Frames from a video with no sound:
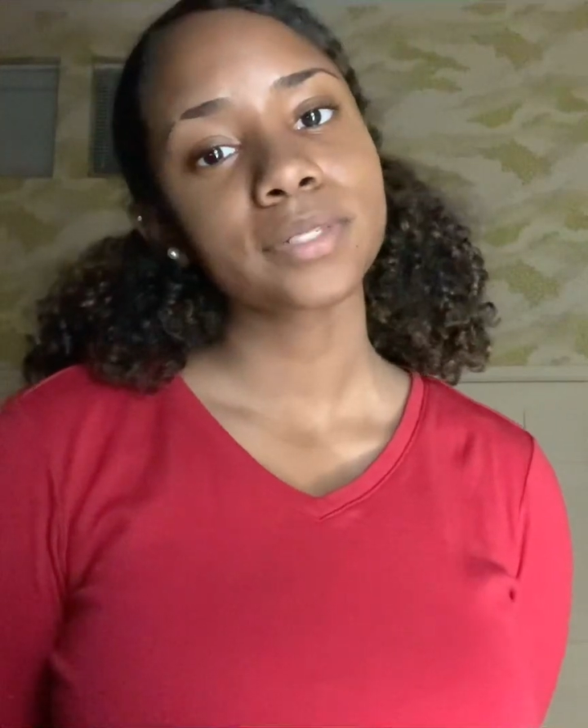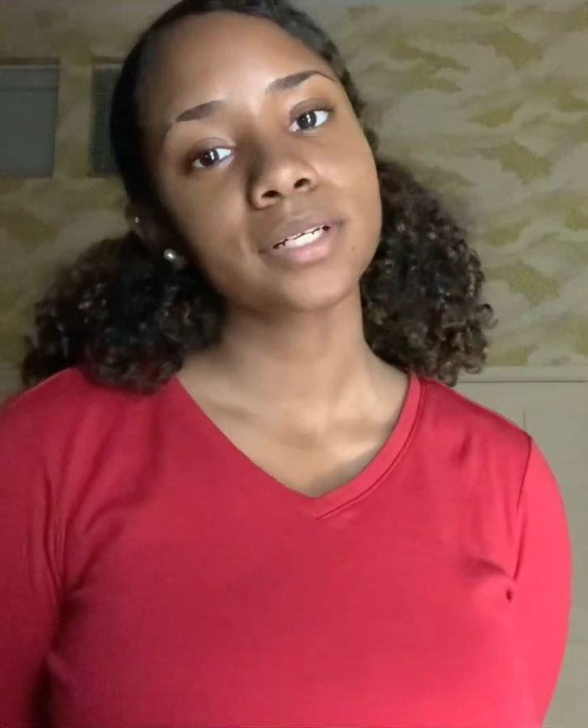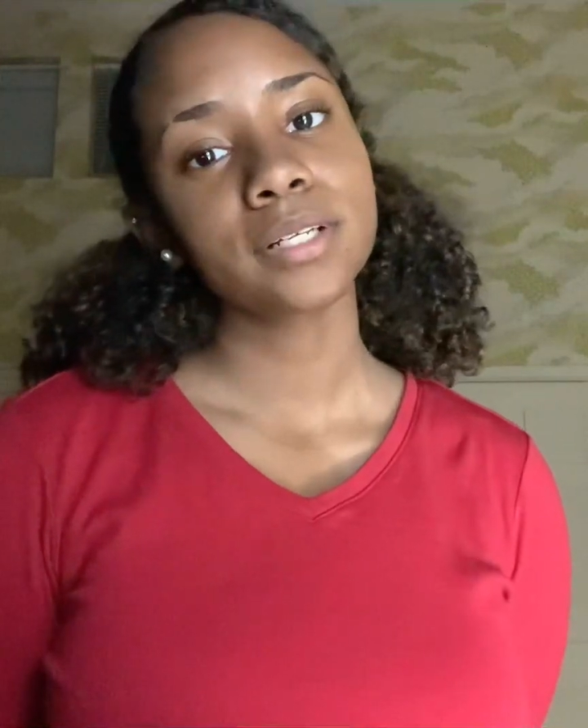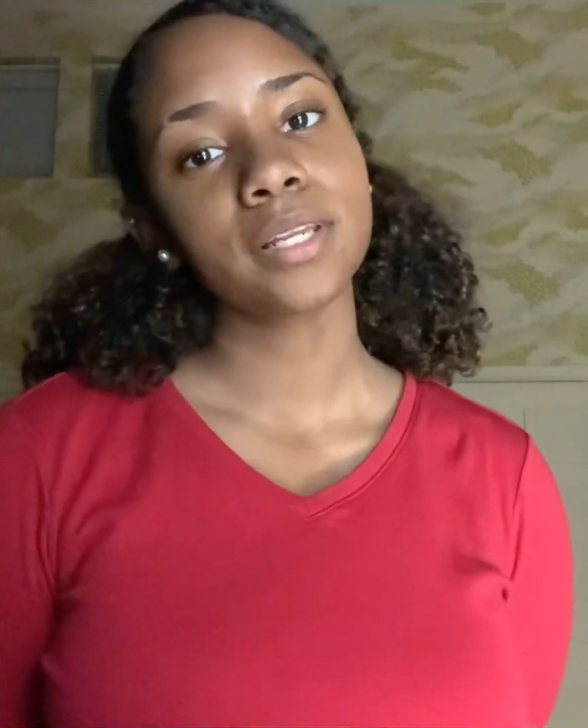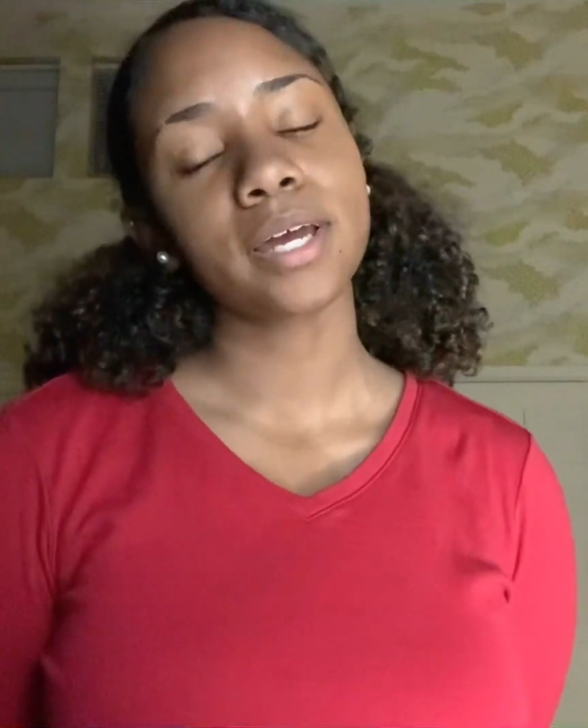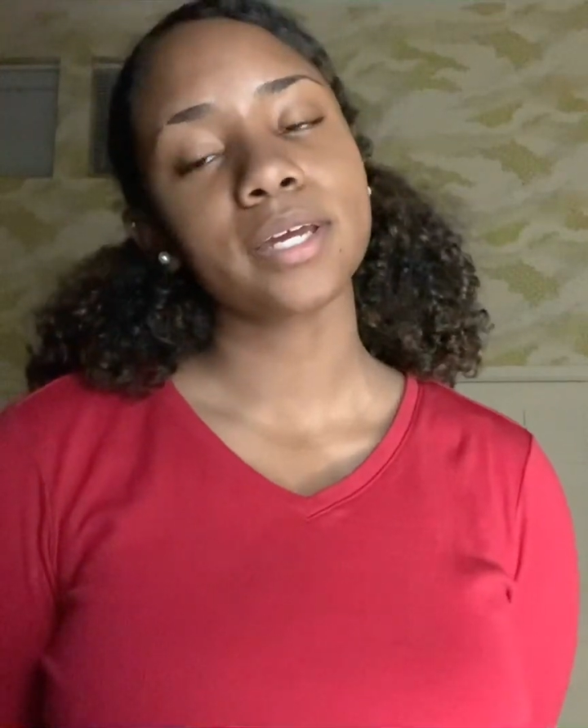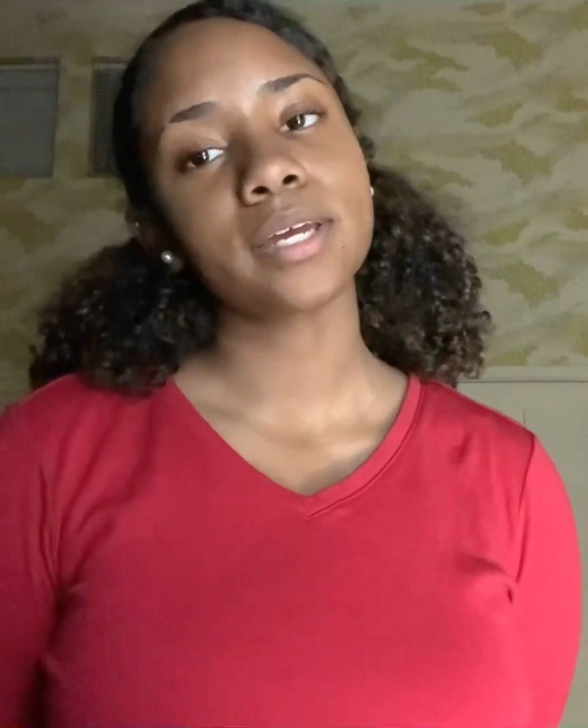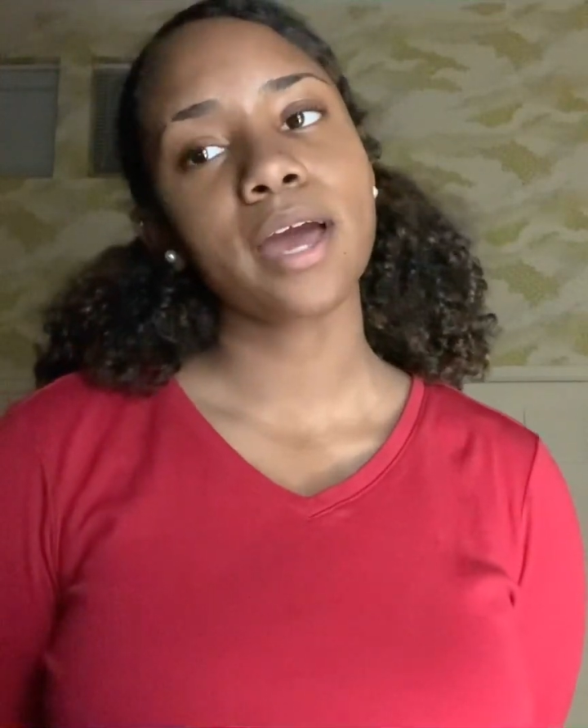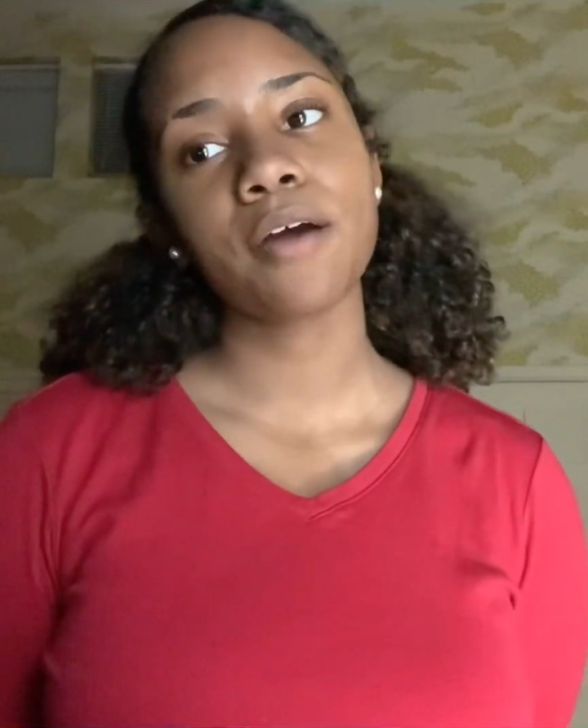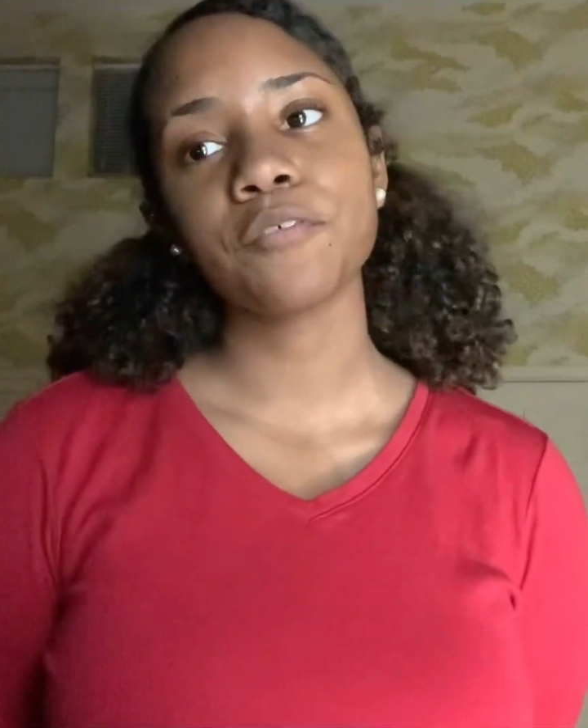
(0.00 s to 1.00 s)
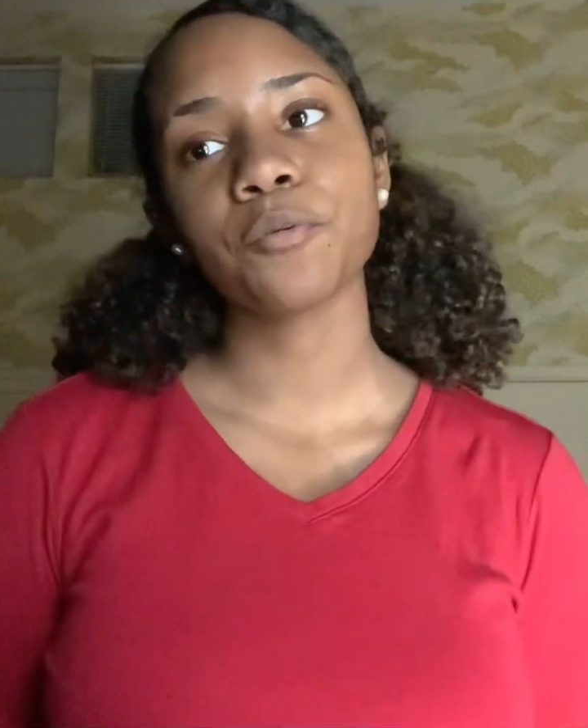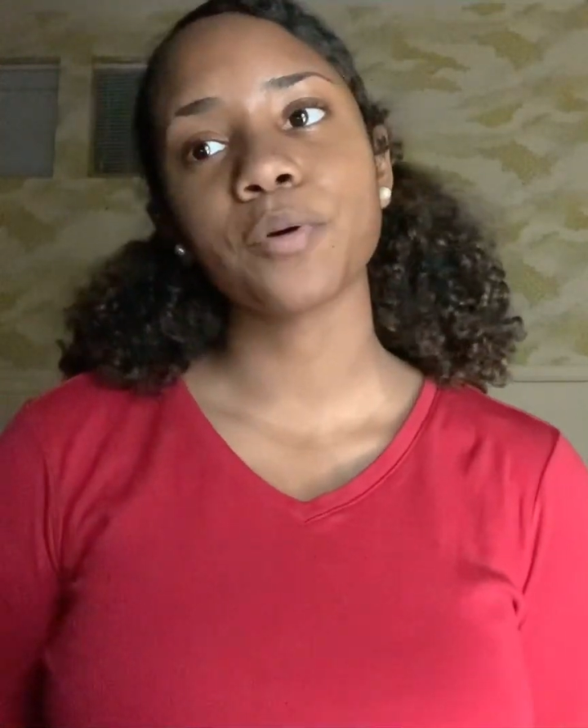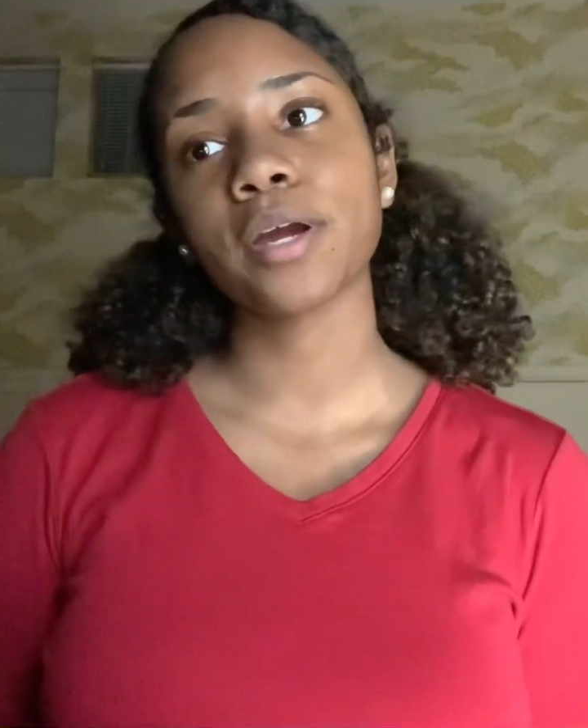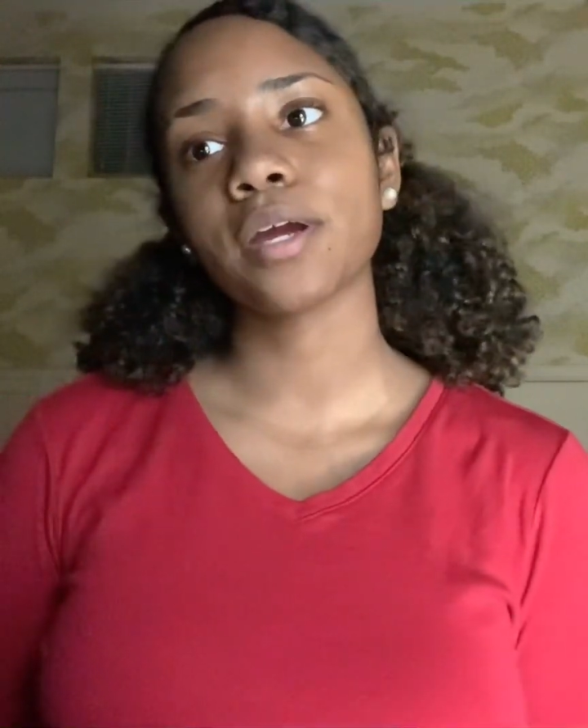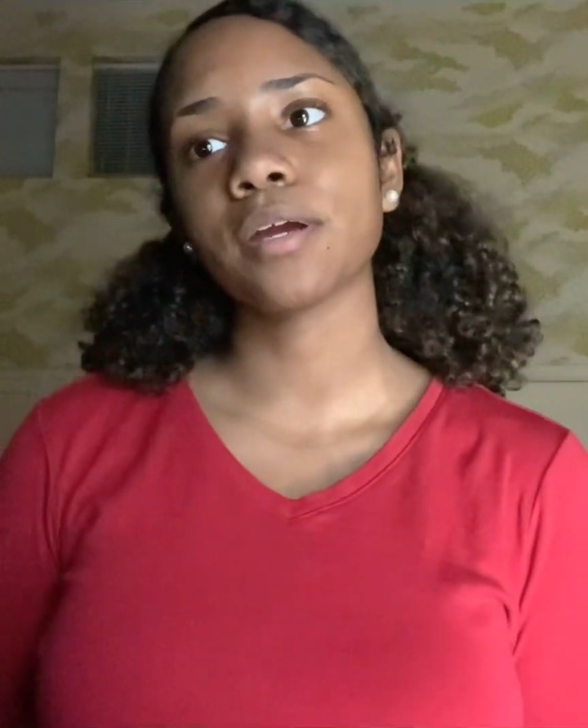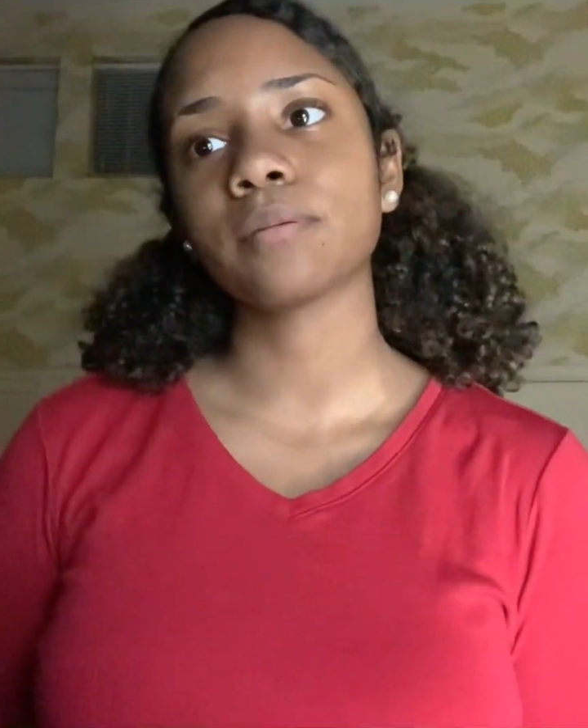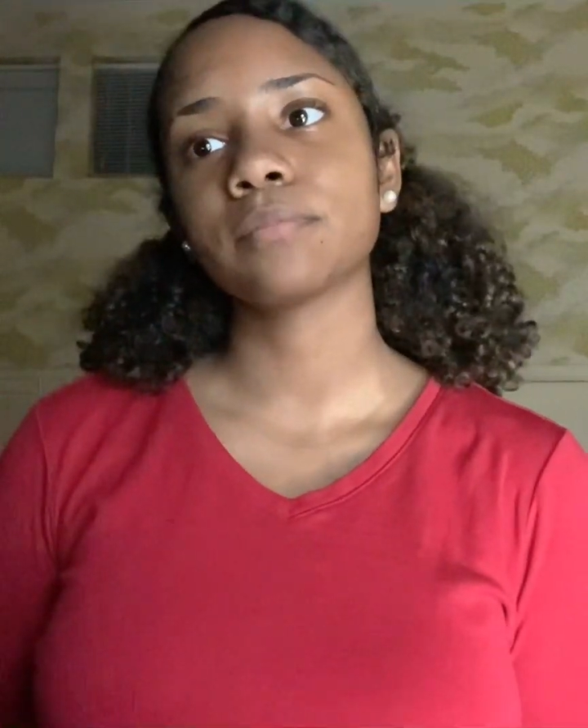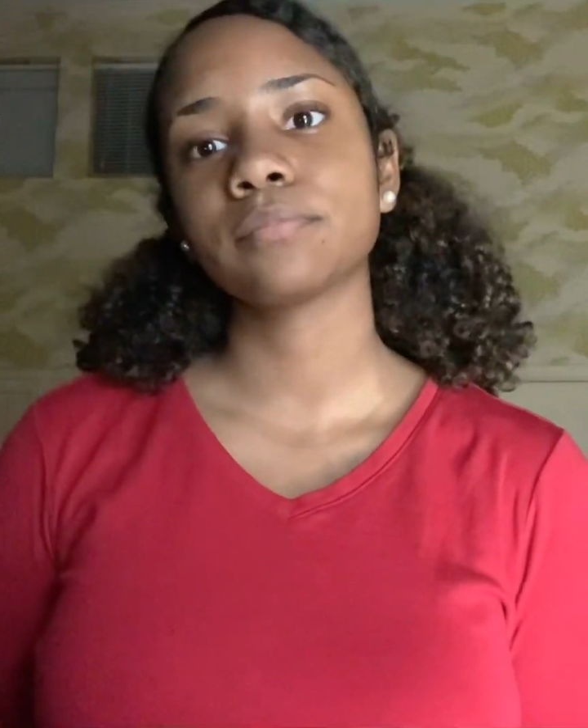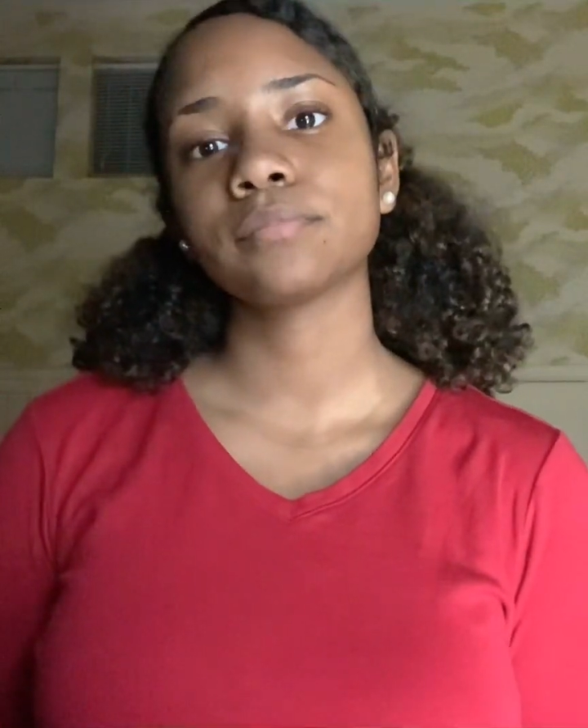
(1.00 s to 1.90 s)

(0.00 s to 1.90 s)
like have it where